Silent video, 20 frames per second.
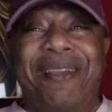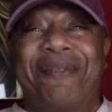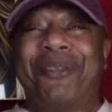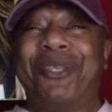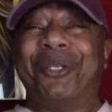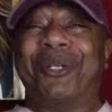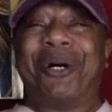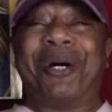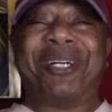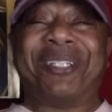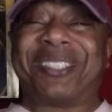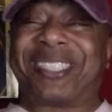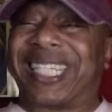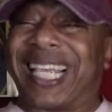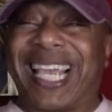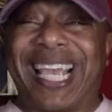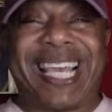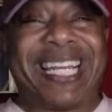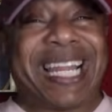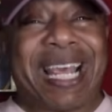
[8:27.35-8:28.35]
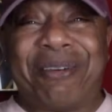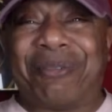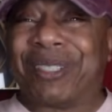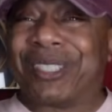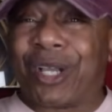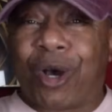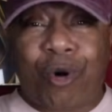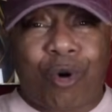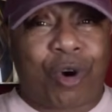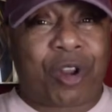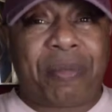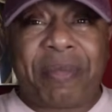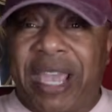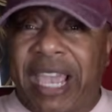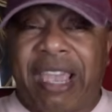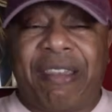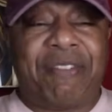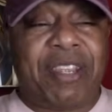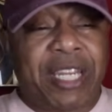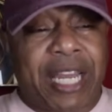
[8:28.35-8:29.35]
You know what I'm saying? They was on him
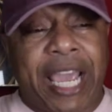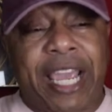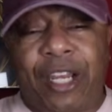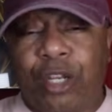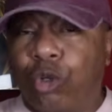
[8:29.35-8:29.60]
every day.